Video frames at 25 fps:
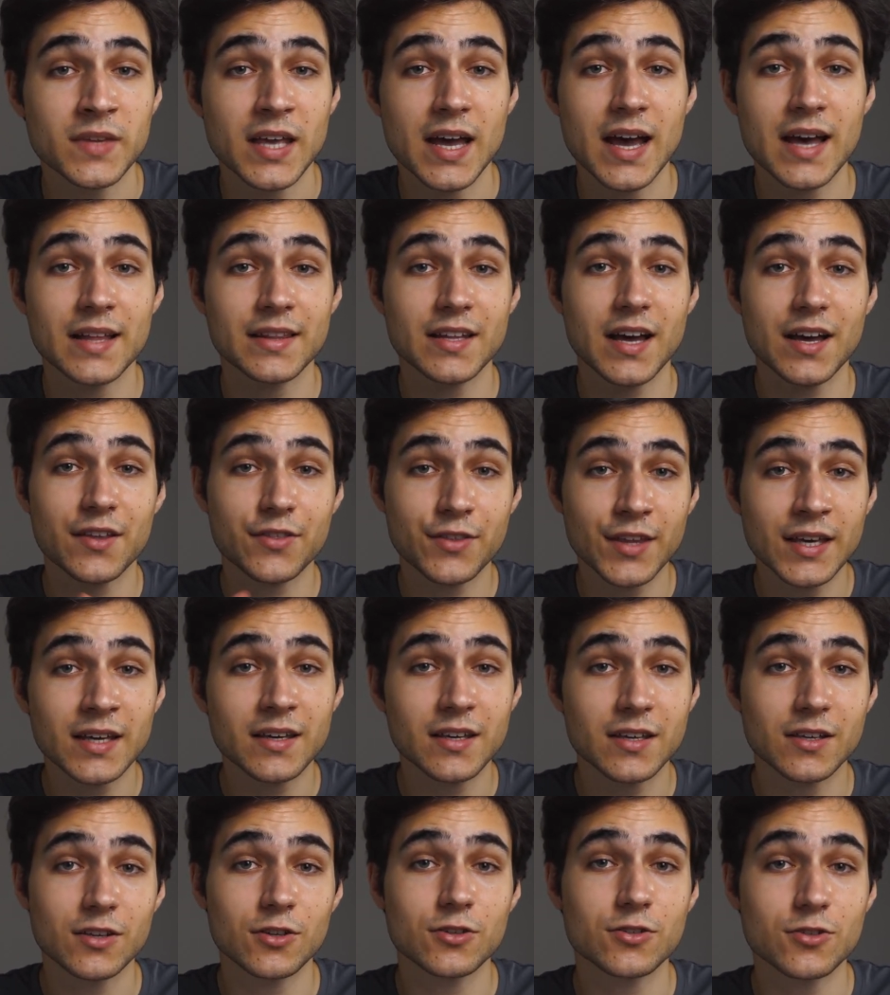and I
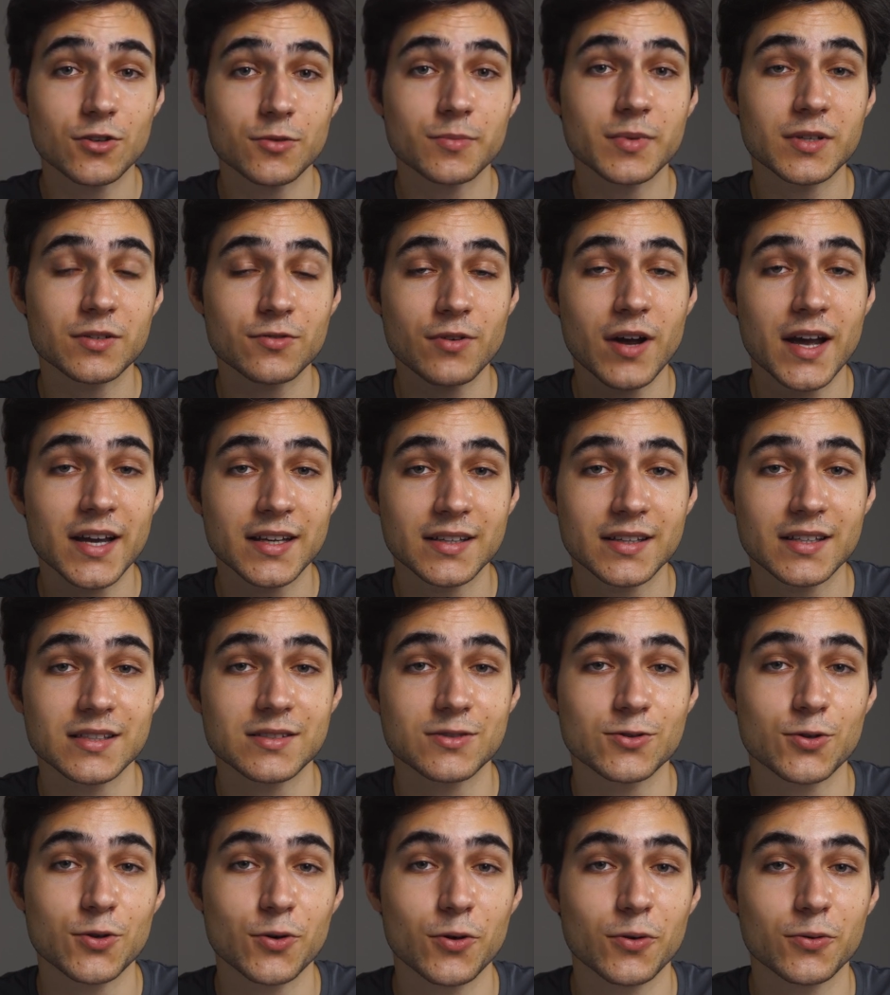think you should be trying
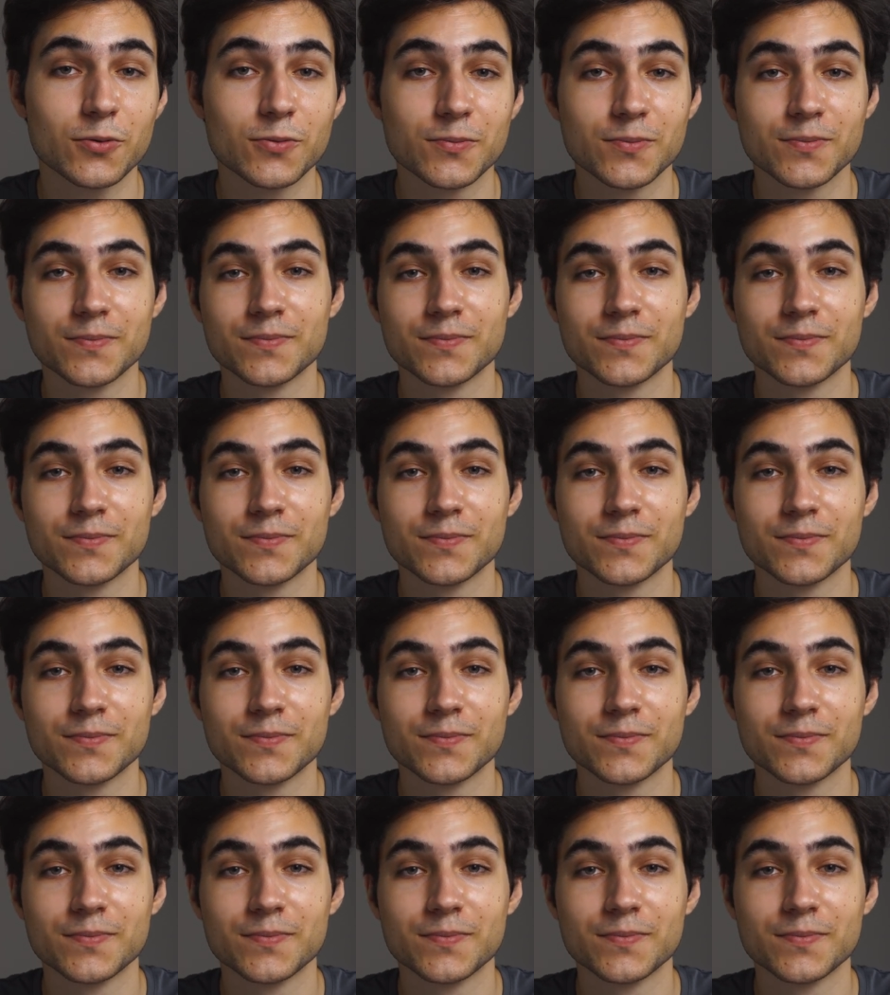this too.